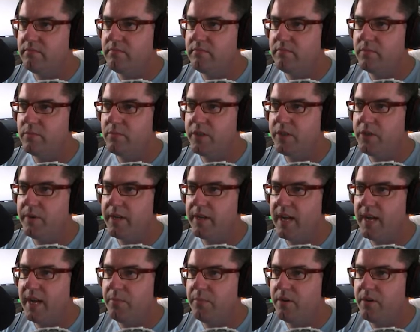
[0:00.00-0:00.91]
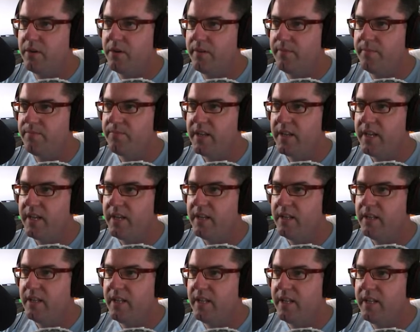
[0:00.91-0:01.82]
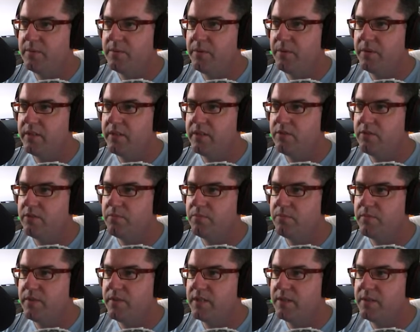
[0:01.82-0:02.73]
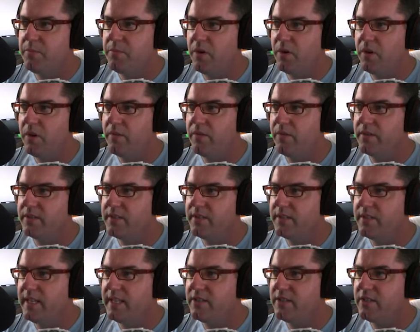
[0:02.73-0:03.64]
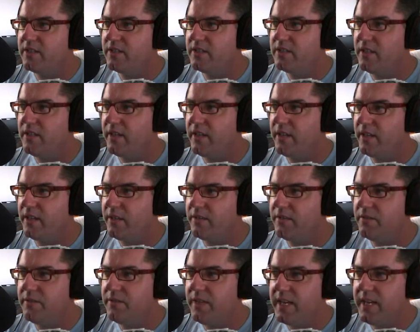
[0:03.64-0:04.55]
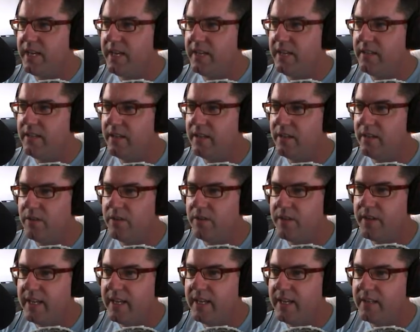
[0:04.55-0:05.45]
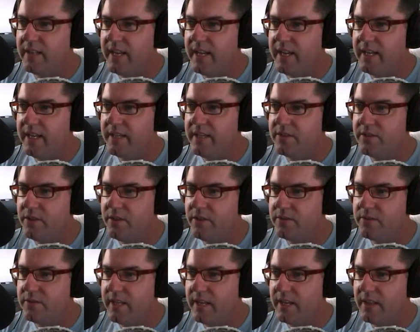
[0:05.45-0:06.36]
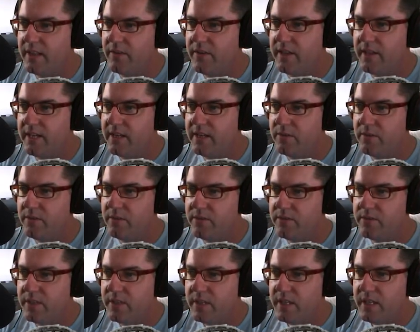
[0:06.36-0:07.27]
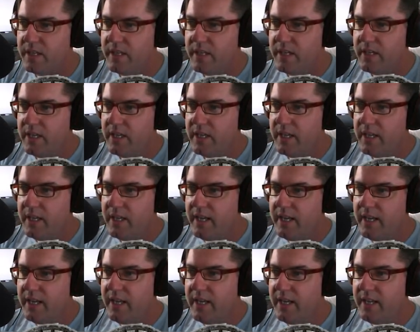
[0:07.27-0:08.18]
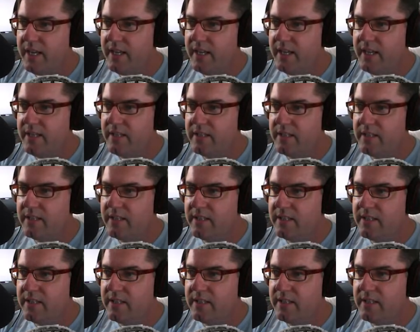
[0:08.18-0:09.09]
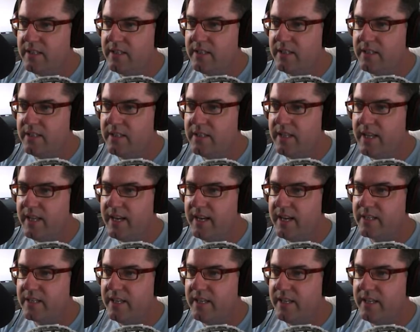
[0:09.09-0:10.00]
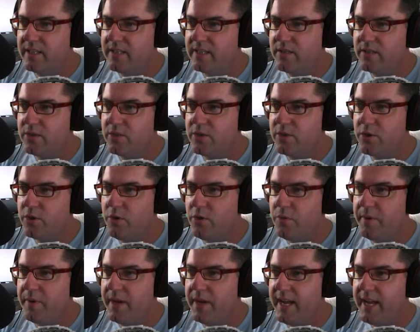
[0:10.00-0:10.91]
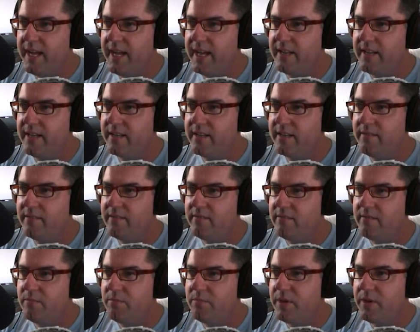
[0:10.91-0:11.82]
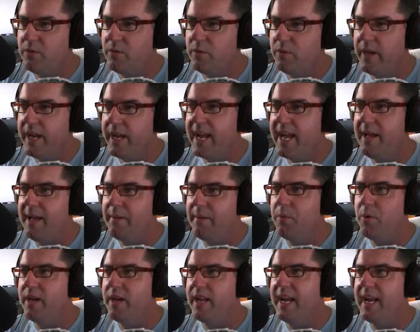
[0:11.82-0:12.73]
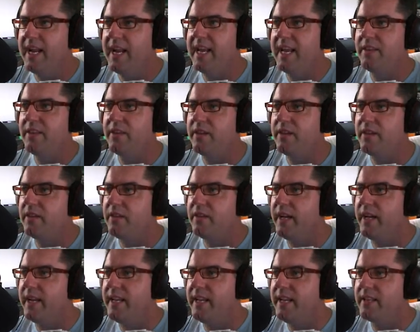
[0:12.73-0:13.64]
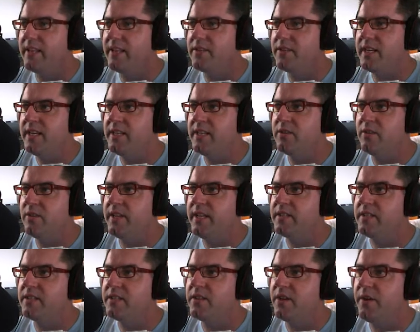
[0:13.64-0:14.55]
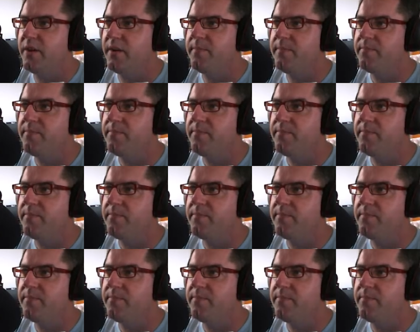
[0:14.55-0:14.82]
which we can't put on. Let's put the spoiler on. So that's just a little dicky little thing there, skews the other vehicles. And that actually doesn't look too bad, but we can't put any other things on there. So